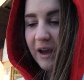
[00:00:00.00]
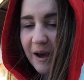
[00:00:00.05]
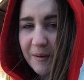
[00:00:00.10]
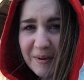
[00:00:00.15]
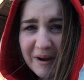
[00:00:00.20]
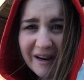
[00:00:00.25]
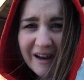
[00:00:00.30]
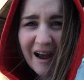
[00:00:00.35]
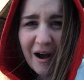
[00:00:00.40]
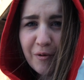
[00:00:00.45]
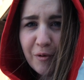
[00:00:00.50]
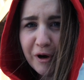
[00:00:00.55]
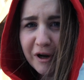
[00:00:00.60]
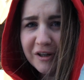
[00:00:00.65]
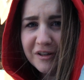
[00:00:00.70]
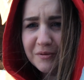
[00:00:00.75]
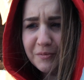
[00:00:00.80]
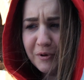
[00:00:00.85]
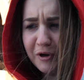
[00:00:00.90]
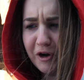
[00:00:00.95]
I mean, I
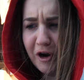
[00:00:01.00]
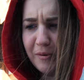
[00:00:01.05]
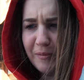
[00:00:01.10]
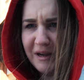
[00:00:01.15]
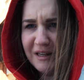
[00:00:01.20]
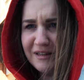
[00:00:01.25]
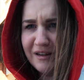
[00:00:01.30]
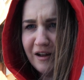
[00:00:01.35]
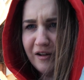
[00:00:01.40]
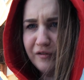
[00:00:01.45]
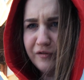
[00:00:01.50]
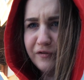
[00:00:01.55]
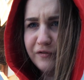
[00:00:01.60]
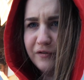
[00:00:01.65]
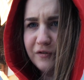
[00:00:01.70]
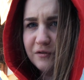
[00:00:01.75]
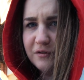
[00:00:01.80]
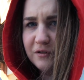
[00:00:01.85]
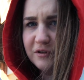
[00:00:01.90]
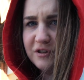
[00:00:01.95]
wanted to put it on myself.
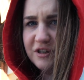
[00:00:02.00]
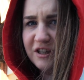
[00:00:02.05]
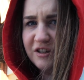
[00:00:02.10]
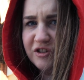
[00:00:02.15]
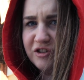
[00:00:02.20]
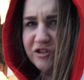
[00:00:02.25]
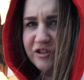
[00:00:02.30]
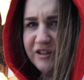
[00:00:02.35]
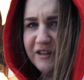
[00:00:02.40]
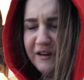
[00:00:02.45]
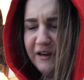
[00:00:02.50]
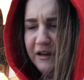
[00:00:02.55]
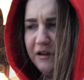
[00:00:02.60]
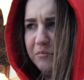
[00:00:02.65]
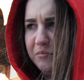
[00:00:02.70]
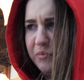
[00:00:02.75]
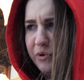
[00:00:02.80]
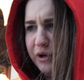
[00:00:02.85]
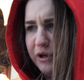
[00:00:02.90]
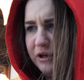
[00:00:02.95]
She just did it,
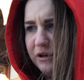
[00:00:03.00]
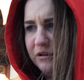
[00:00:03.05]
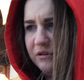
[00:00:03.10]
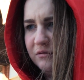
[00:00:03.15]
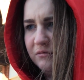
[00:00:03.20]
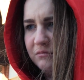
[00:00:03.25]
but.